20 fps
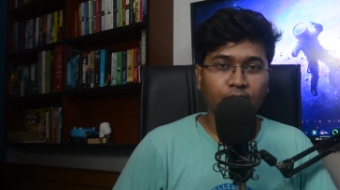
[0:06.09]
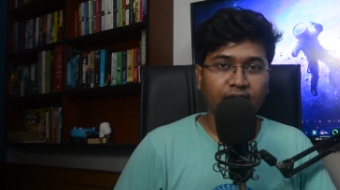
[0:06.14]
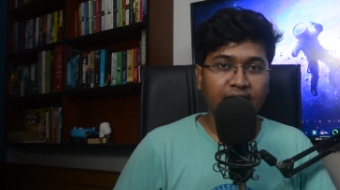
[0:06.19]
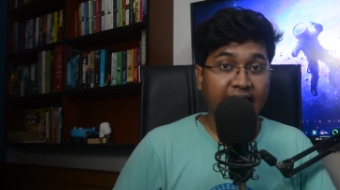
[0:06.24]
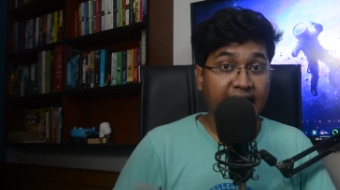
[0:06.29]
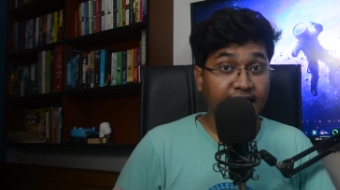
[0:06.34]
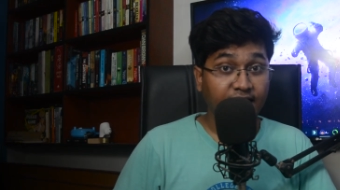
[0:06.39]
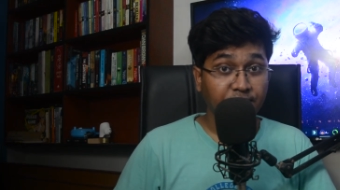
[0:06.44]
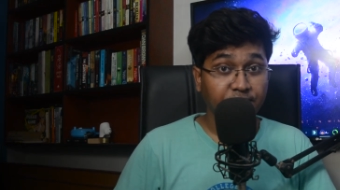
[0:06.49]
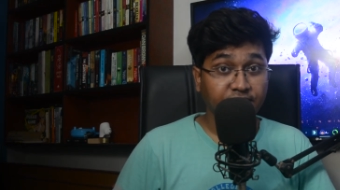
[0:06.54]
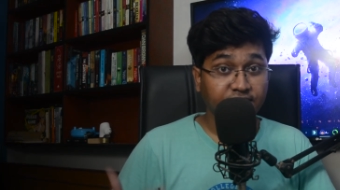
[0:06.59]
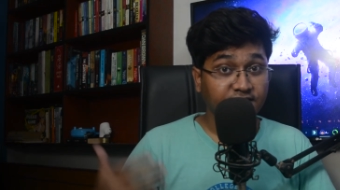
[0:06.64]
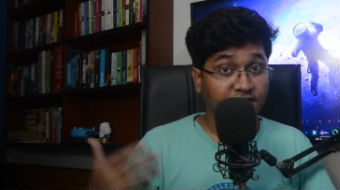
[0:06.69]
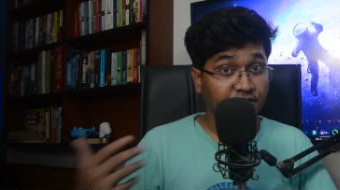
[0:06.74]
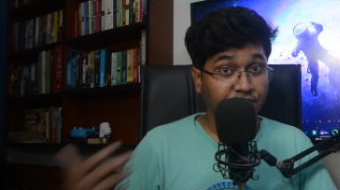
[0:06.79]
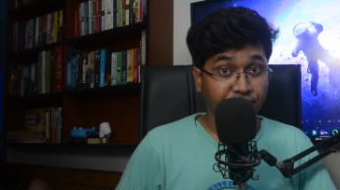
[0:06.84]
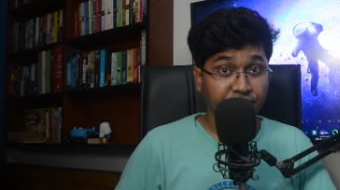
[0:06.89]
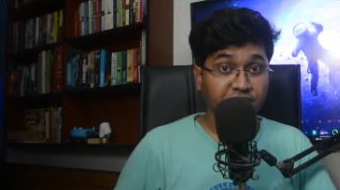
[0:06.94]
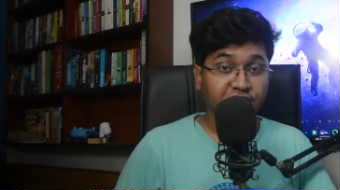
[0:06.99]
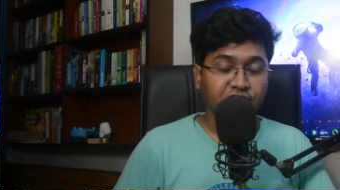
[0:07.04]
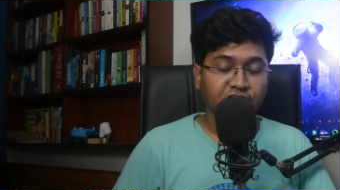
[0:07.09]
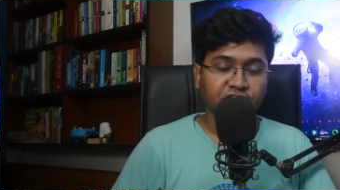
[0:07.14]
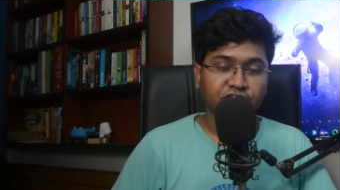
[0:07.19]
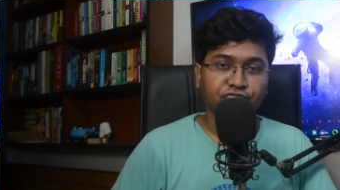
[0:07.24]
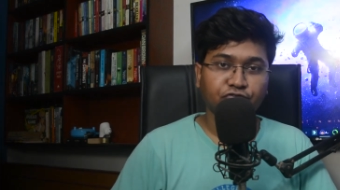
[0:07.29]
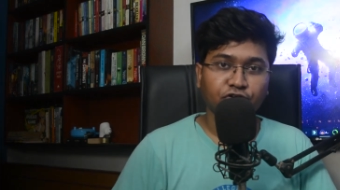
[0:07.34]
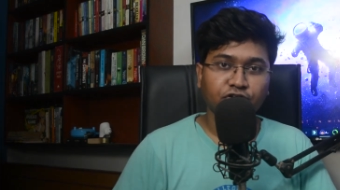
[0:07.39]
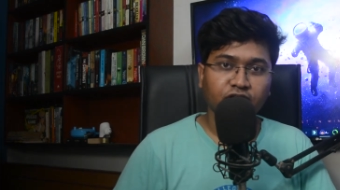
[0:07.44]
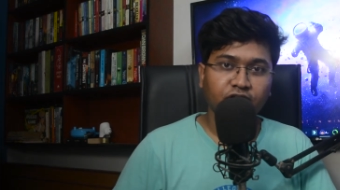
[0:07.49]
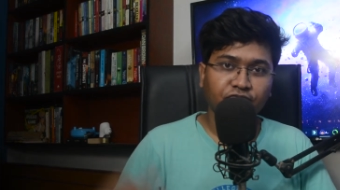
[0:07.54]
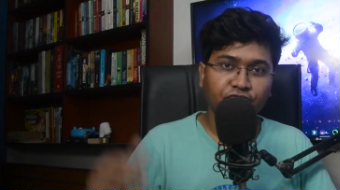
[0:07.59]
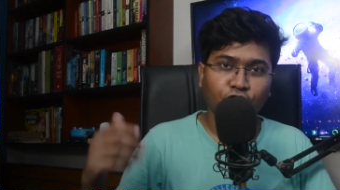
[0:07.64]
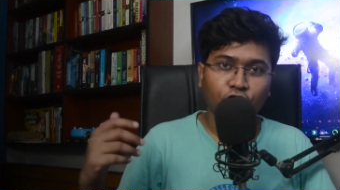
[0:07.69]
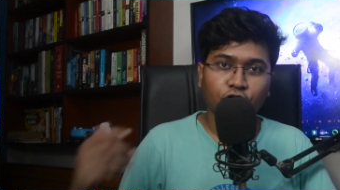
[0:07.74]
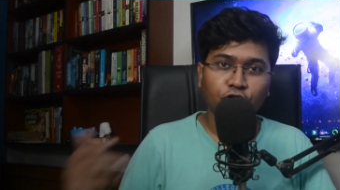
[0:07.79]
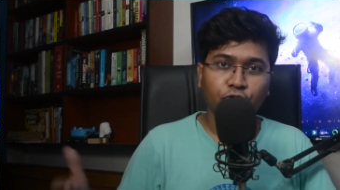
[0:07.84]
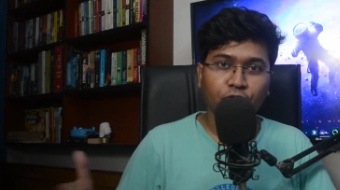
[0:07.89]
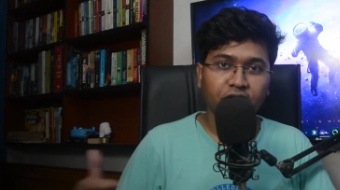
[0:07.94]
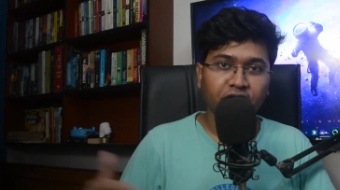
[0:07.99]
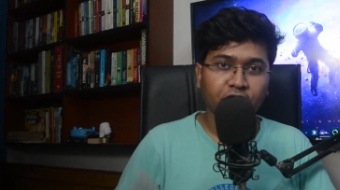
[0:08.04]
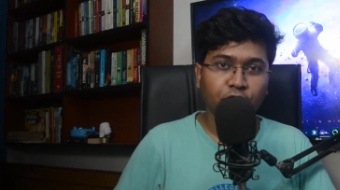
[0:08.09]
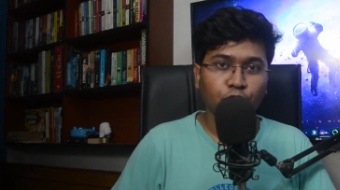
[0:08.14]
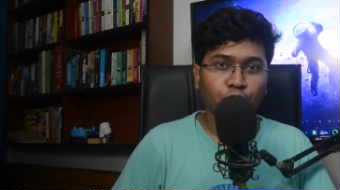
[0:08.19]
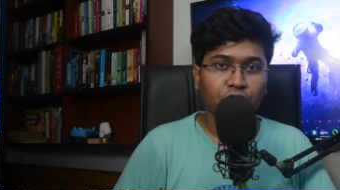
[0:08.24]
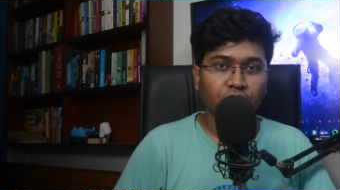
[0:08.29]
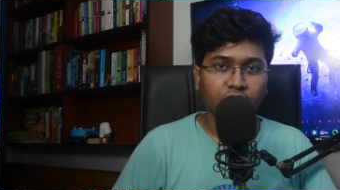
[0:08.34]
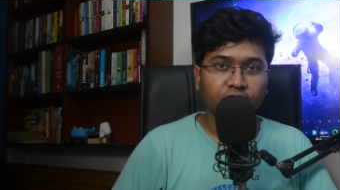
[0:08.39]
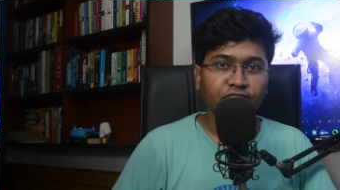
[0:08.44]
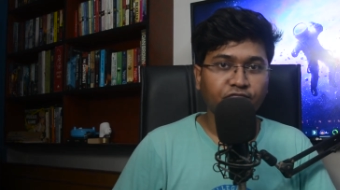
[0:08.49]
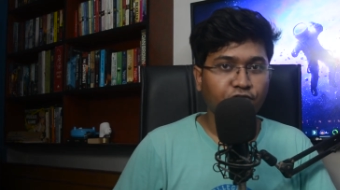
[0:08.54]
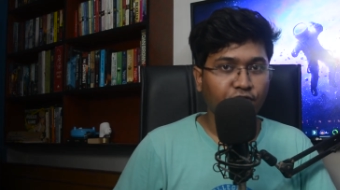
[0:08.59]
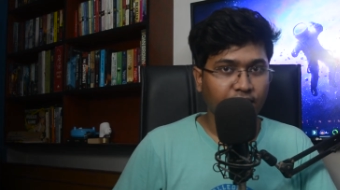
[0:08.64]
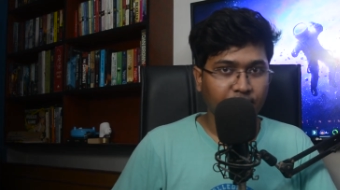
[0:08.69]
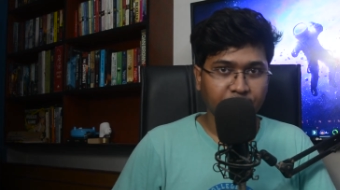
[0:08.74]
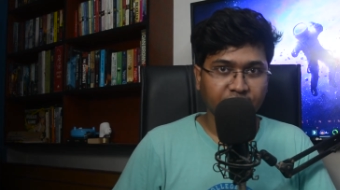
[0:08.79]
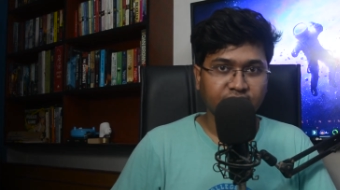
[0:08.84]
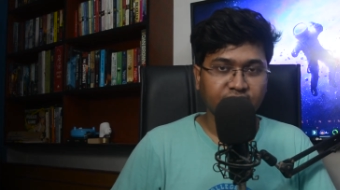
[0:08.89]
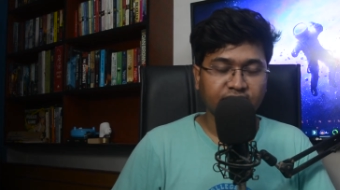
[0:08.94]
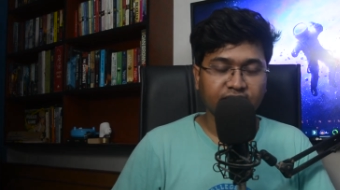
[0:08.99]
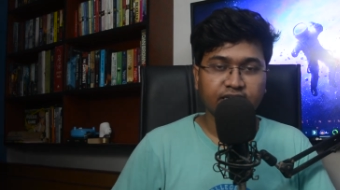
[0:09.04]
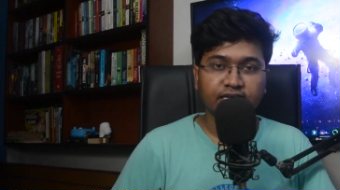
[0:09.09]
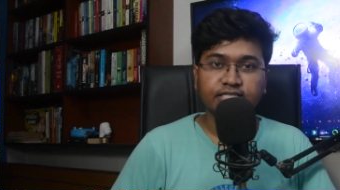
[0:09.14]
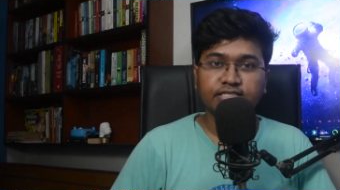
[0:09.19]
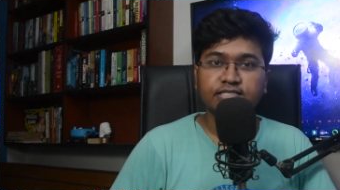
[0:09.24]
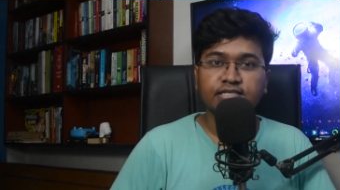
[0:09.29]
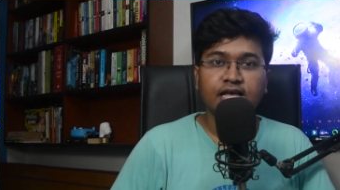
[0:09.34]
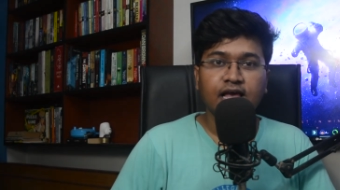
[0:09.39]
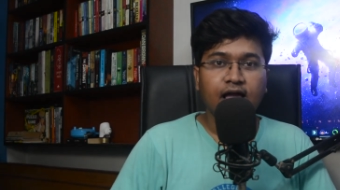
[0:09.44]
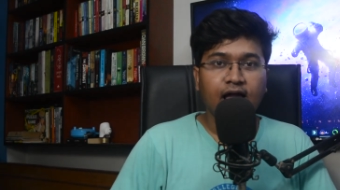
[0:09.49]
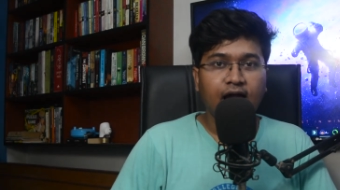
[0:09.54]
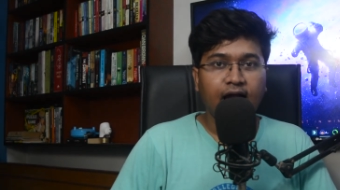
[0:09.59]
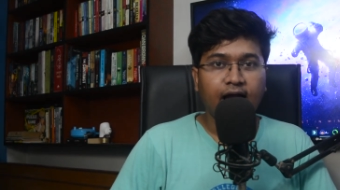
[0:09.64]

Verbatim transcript: my admits and rejects for the fall 22 term for MSCS